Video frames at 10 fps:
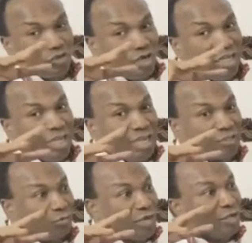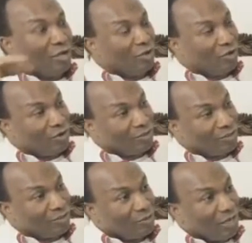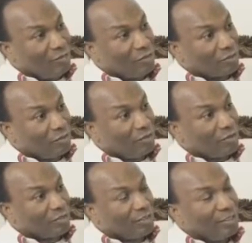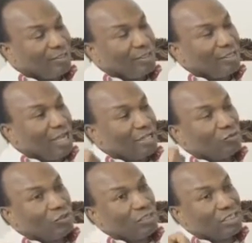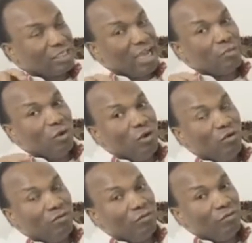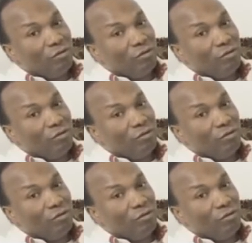3 years were the most glorious. That was the time of